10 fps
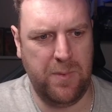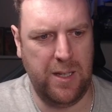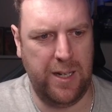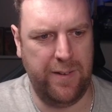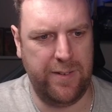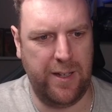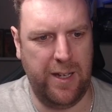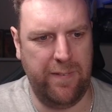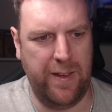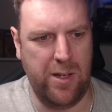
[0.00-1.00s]
And
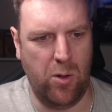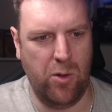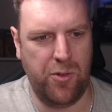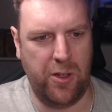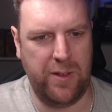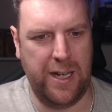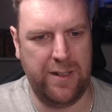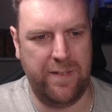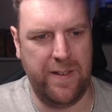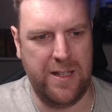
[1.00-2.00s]
they also
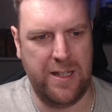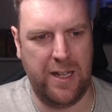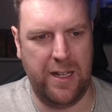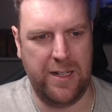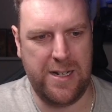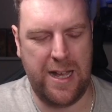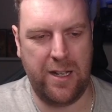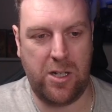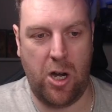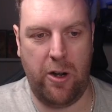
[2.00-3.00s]
get the
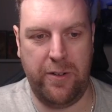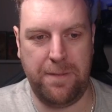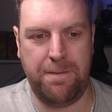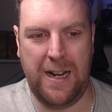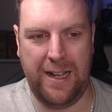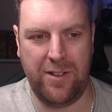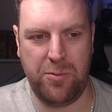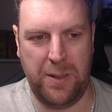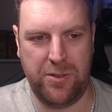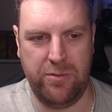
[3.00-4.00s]
Nehekar and Phalanx special